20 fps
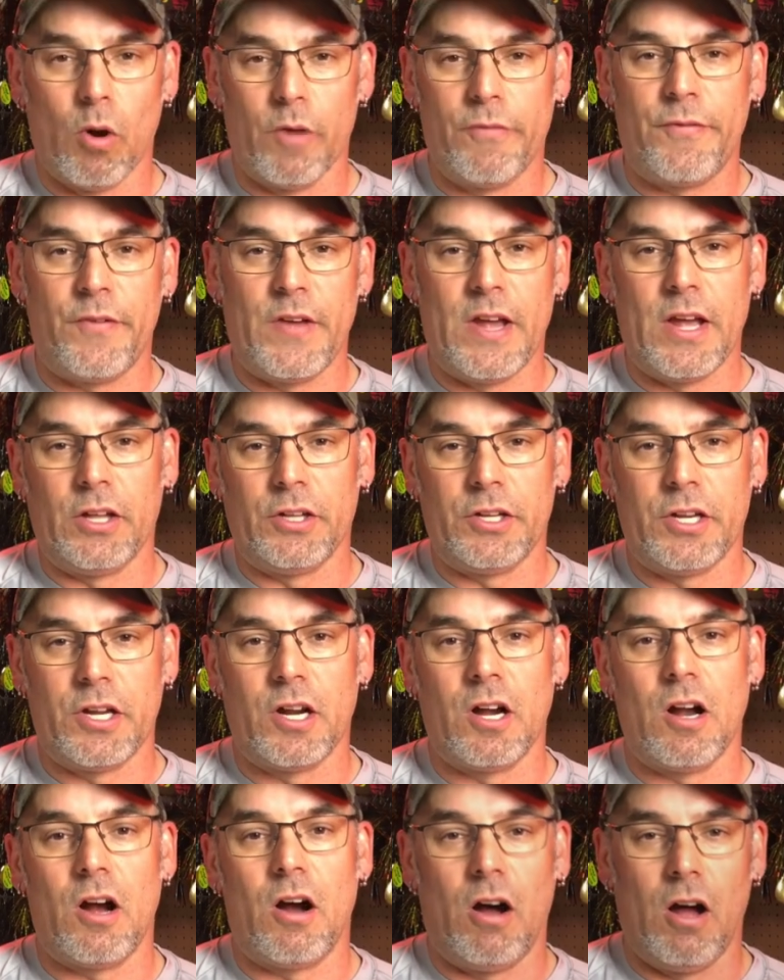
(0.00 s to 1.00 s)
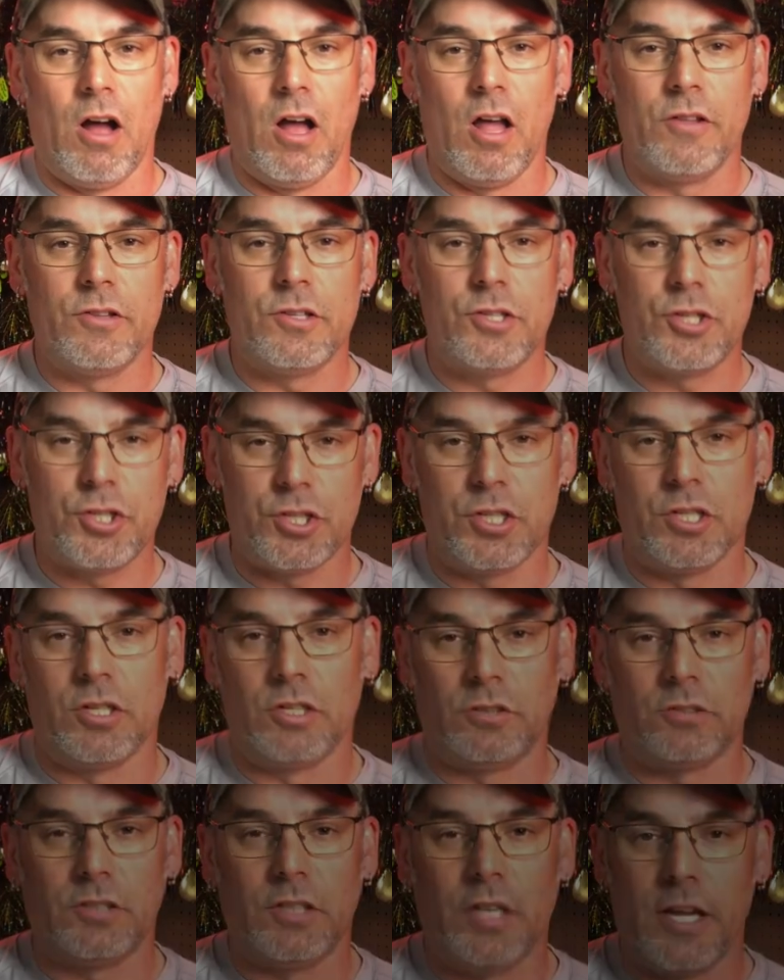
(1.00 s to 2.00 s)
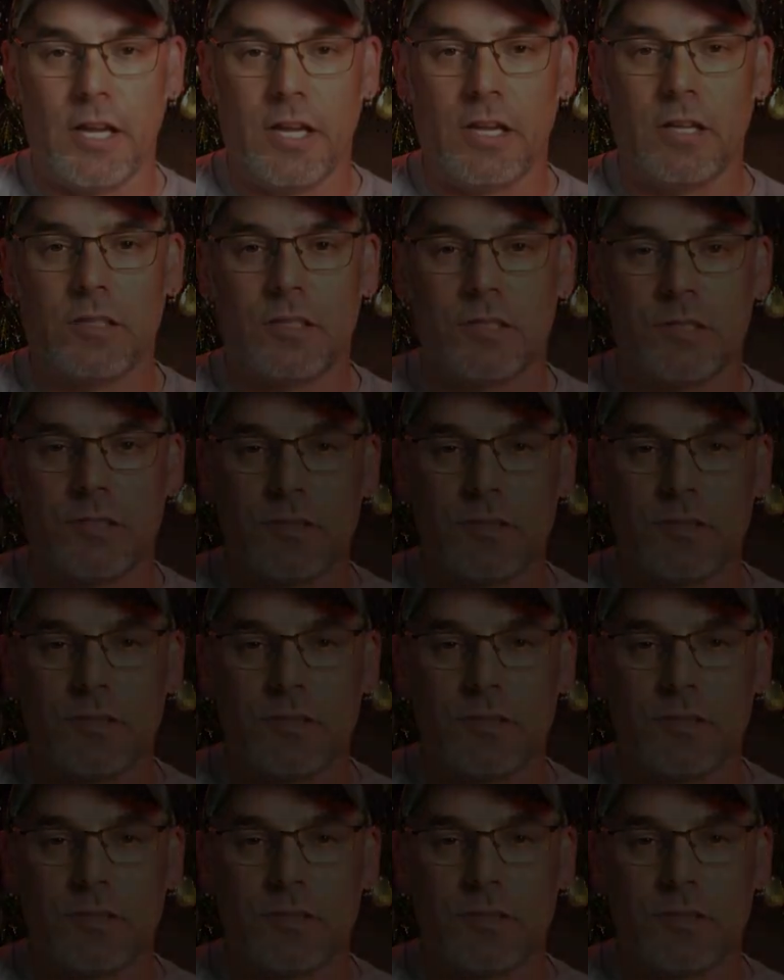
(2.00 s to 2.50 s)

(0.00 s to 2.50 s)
failure on Shield lakes.